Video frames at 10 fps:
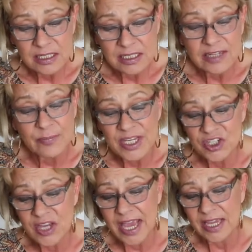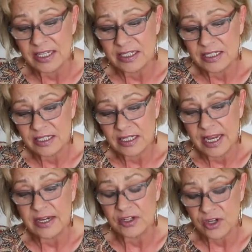leave me shaken
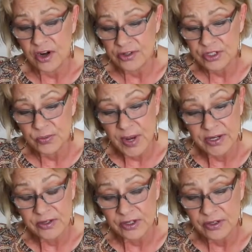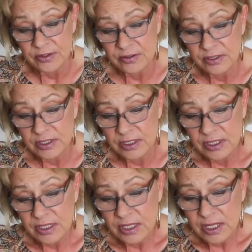and in dark surrender.
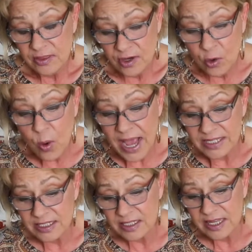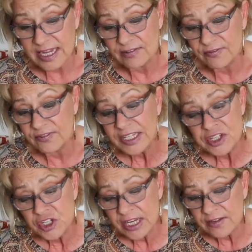The quest, the
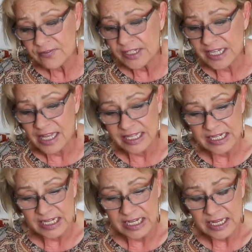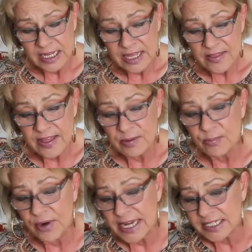unflinching fidelity, that
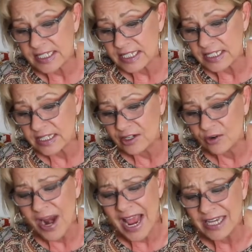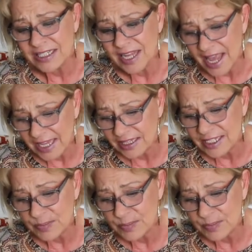embraces the grand, endless